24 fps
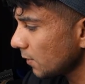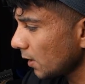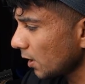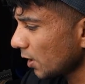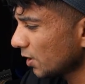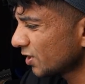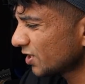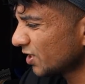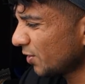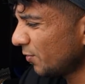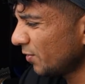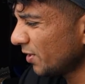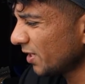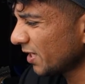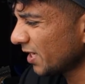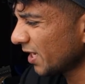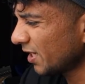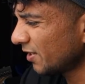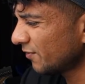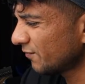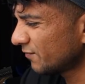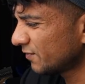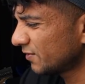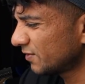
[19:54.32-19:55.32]
Because I want to
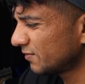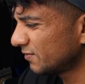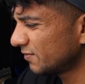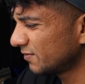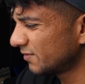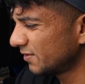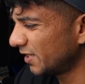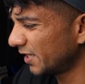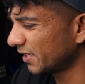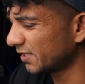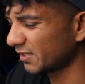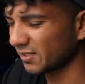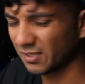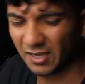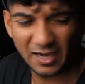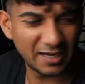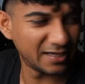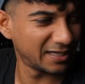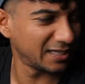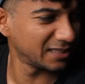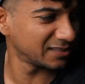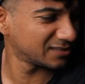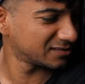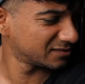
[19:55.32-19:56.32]
kind of, like, I
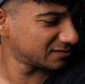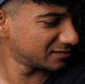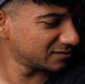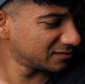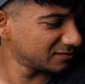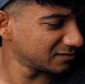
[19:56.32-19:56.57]
guess,